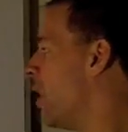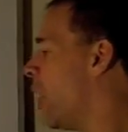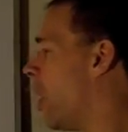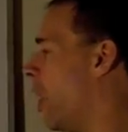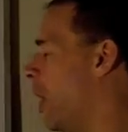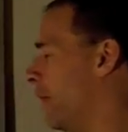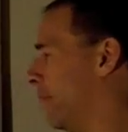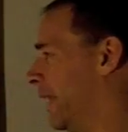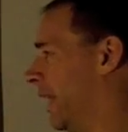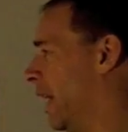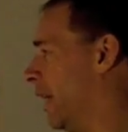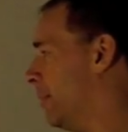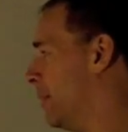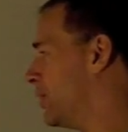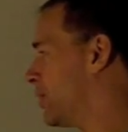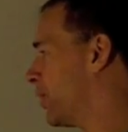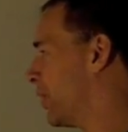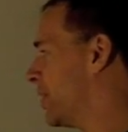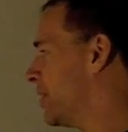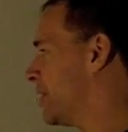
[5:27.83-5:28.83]
all the
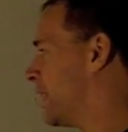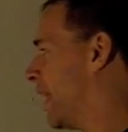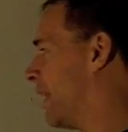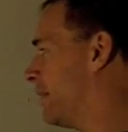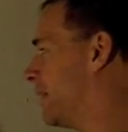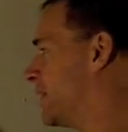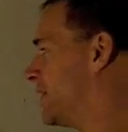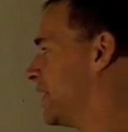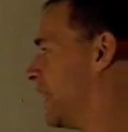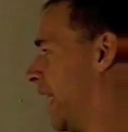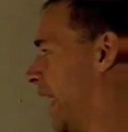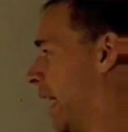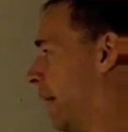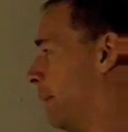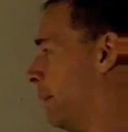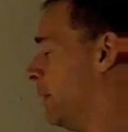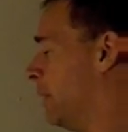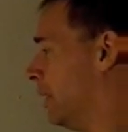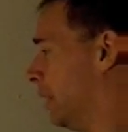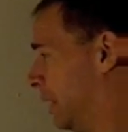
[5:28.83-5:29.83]
elements are going to have the
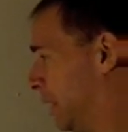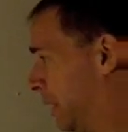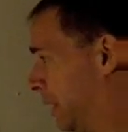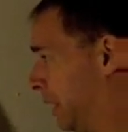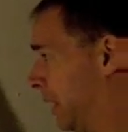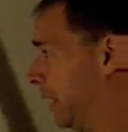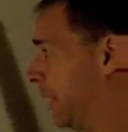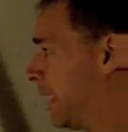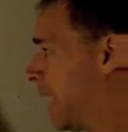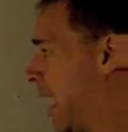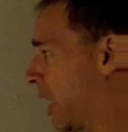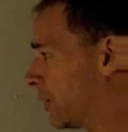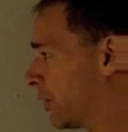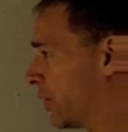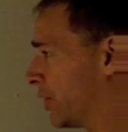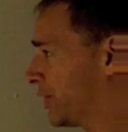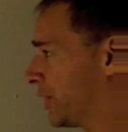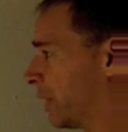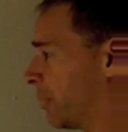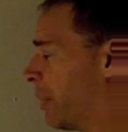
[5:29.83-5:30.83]
same
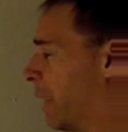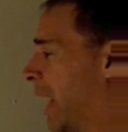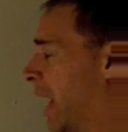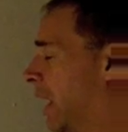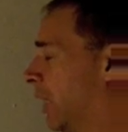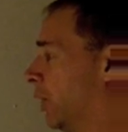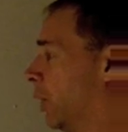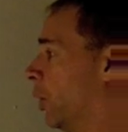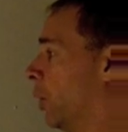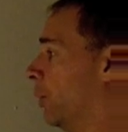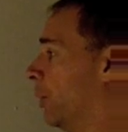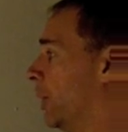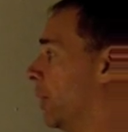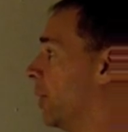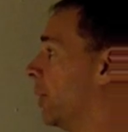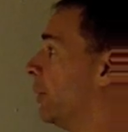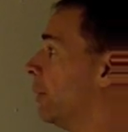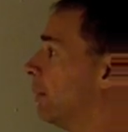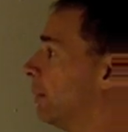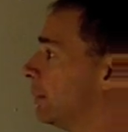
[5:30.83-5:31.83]
characteristic
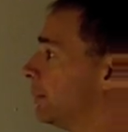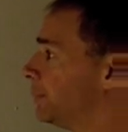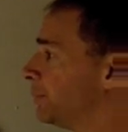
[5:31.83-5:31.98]
polynomial.